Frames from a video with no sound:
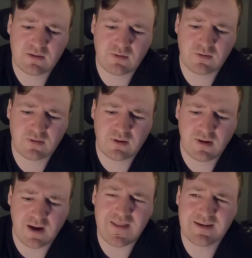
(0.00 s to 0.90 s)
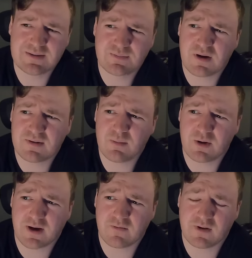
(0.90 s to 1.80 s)
Or I think it's probably more
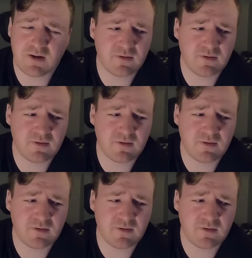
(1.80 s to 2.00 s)
like a